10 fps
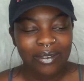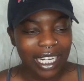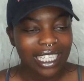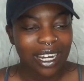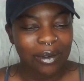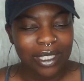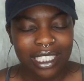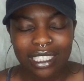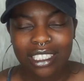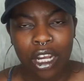right now, we're
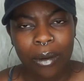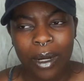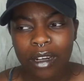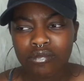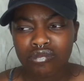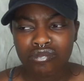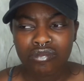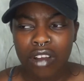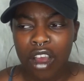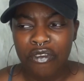just gonna talk about
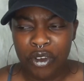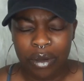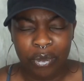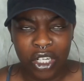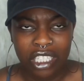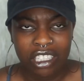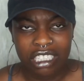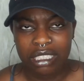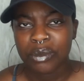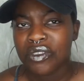a few important
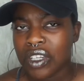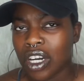things moving